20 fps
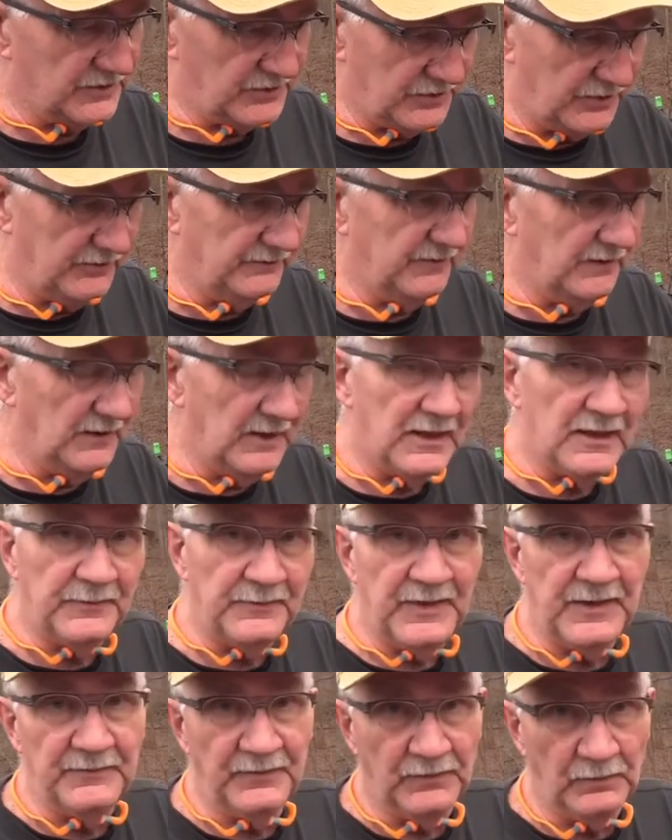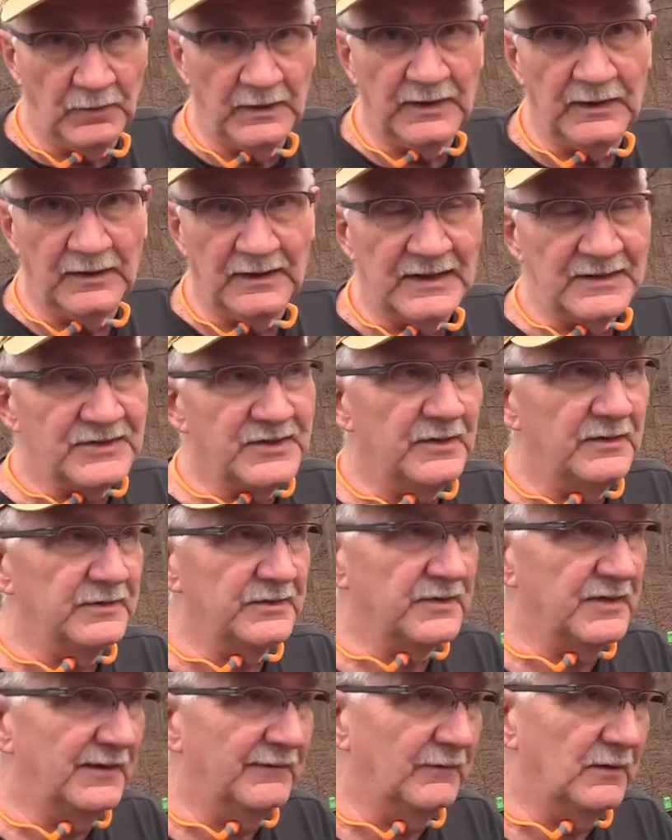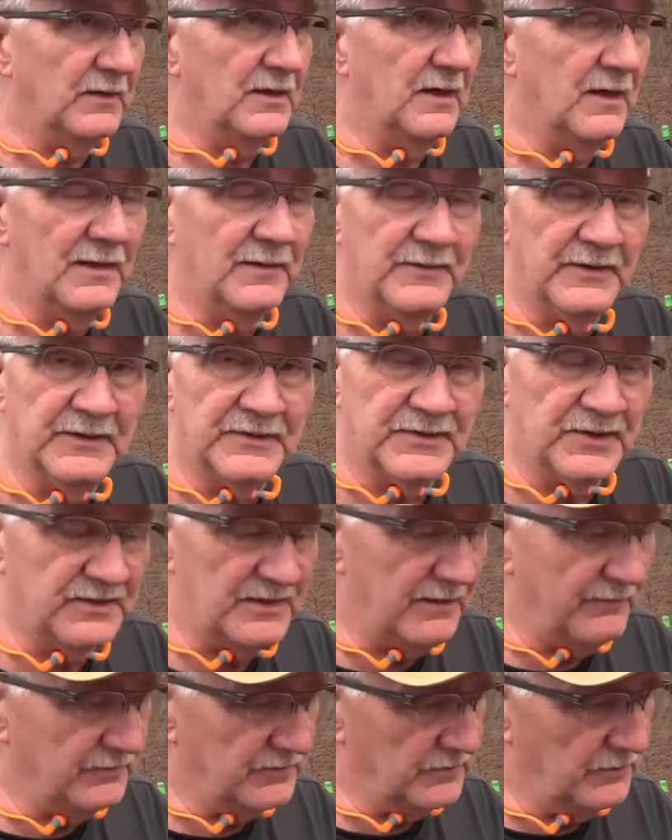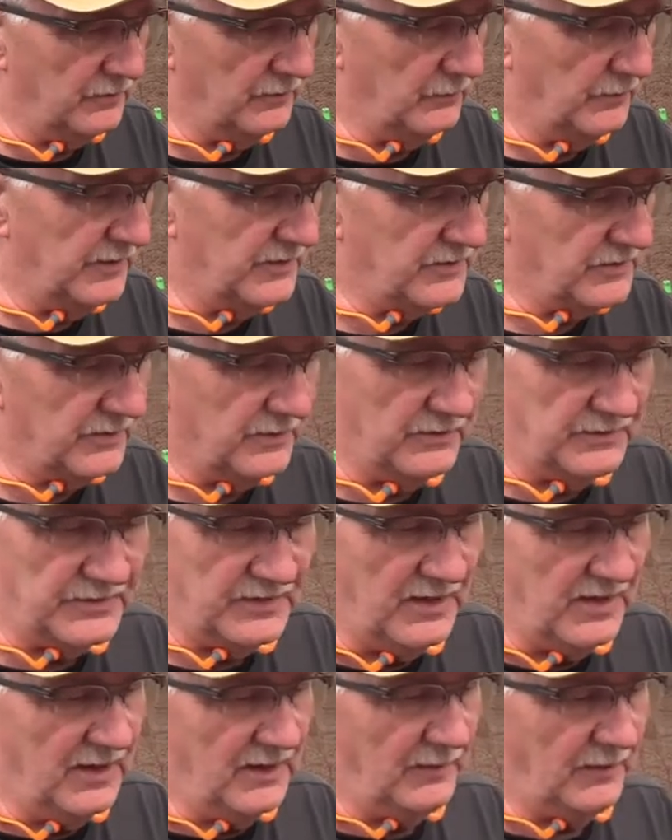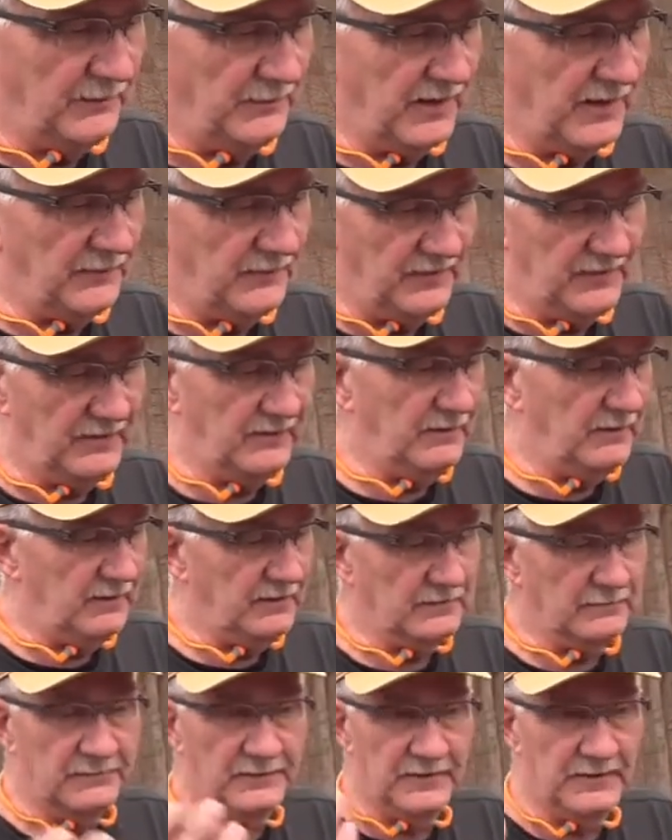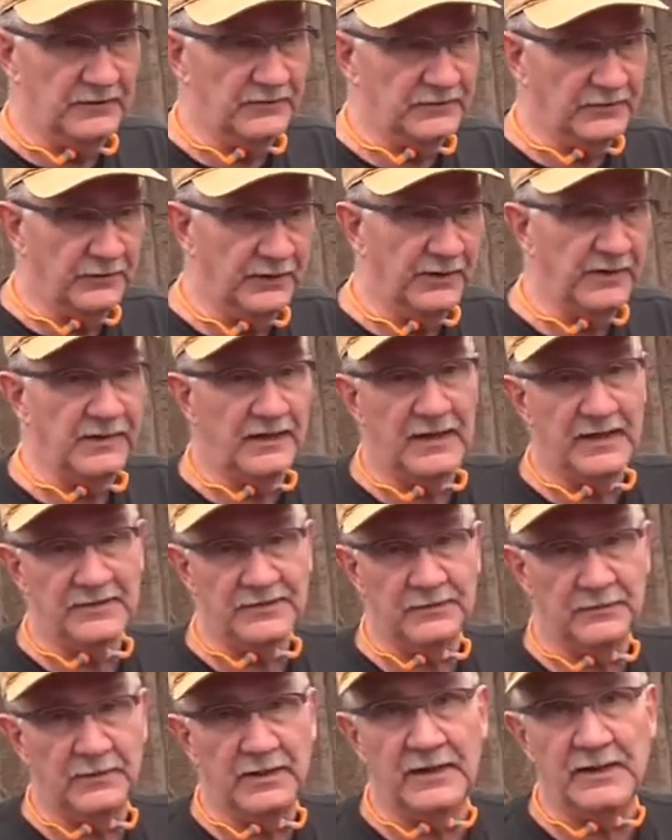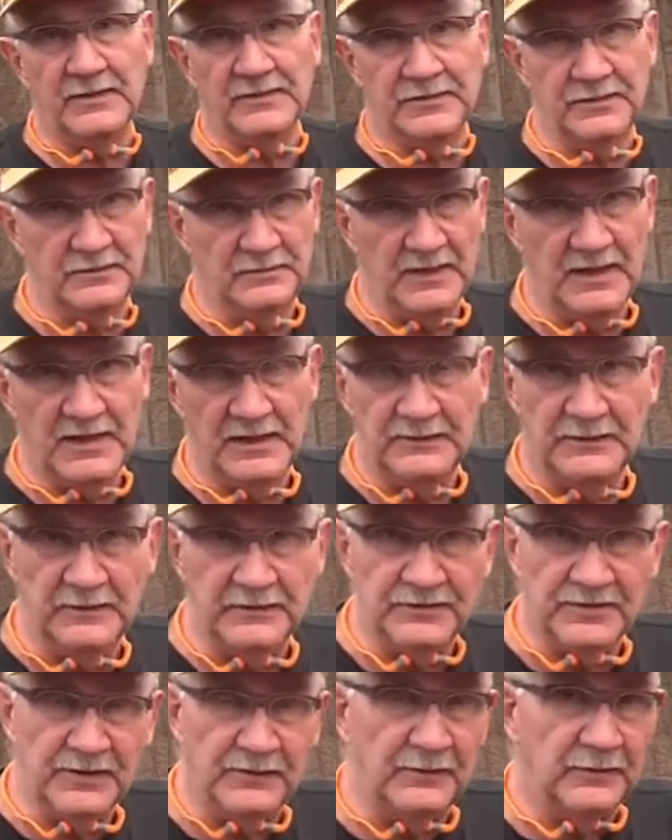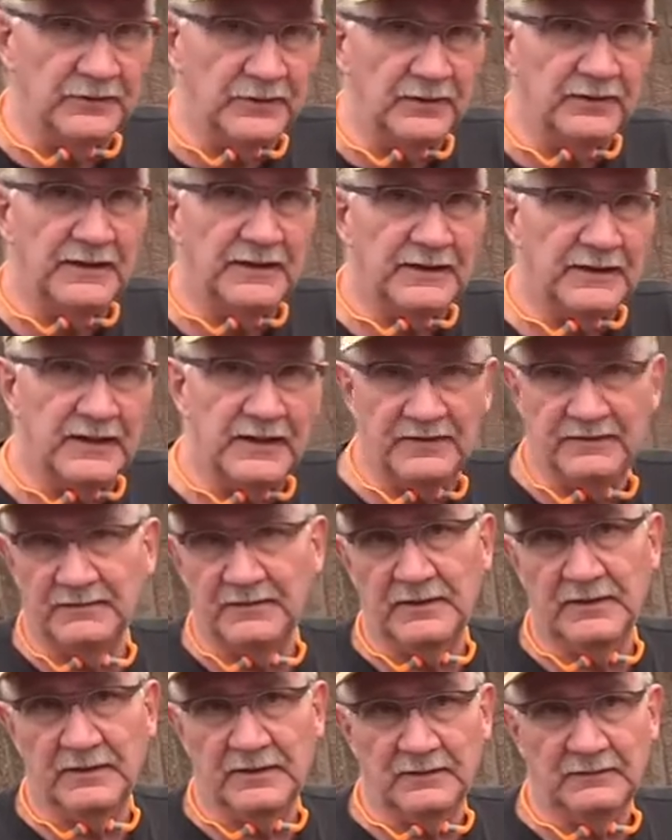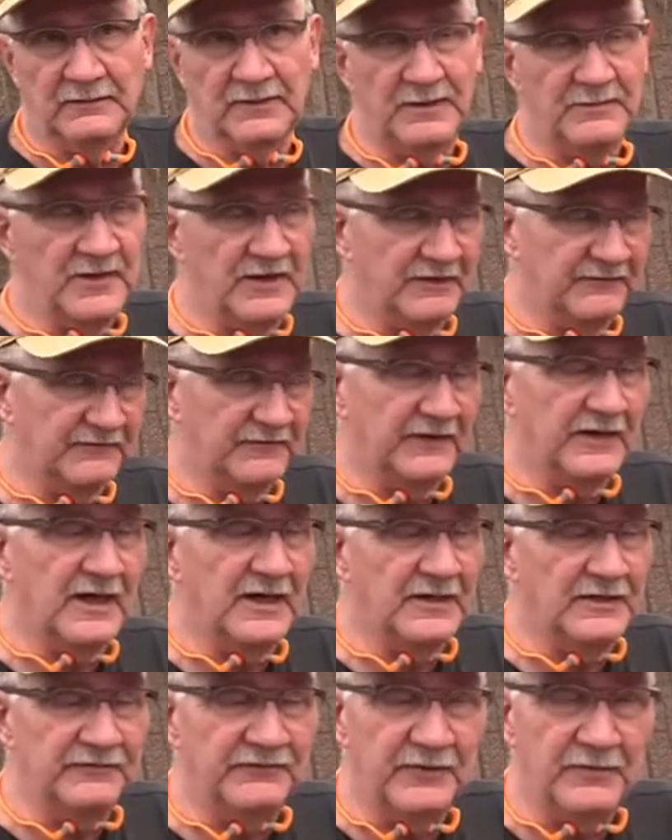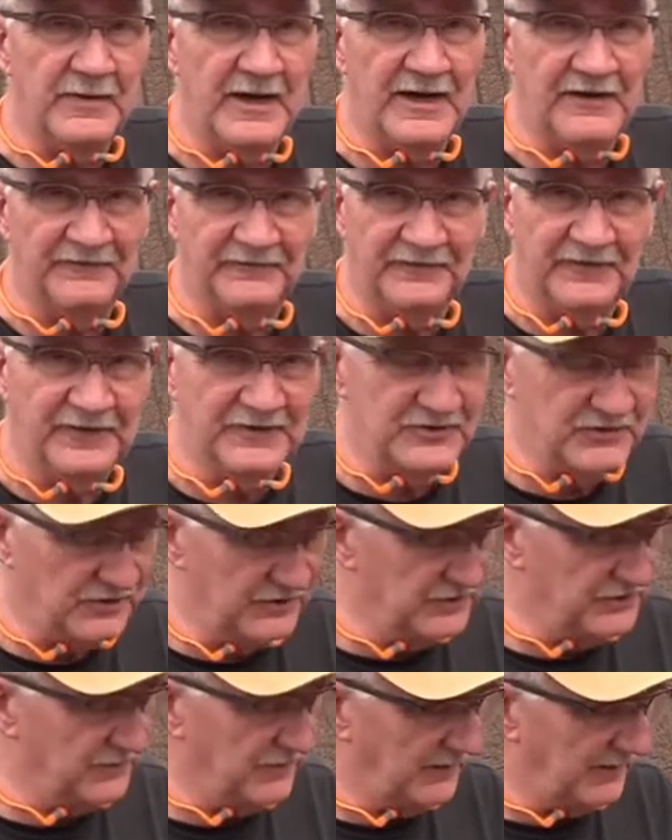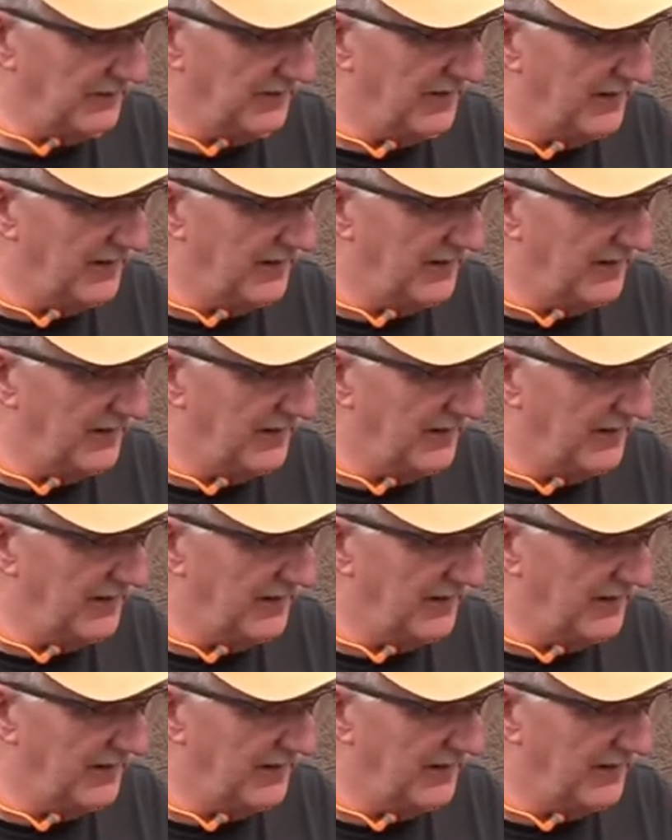served a lot of people well. I saw several comments as I was doing research of people, I got 20,000 rounds through mine, no trouble and all that kind of thing. Well, they might have forgotten a few malfunctions, but